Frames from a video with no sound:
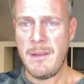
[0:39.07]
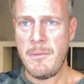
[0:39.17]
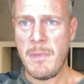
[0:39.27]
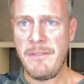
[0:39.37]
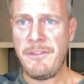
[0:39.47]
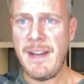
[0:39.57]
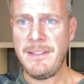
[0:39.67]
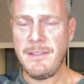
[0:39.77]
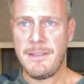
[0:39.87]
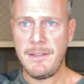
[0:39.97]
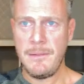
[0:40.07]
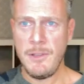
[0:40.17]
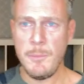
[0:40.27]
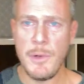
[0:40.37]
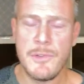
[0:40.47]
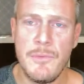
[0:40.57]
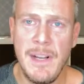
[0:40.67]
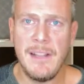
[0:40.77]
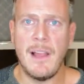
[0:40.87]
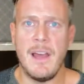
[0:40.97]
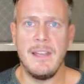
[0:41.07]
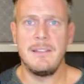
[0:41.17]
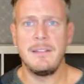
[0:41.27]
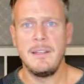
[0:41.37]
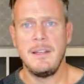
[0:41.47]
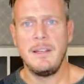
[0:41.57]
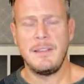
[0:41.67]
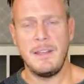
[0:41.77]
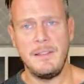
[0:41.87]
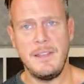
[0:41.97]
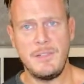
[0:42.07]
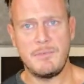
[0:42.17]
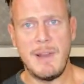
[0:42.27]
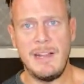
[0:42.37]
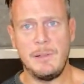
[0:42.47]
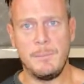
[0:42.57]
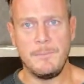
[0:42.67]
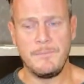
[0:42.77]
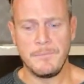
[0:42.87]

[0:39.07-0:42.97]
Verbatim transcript: My friends, you must realize that in this realm,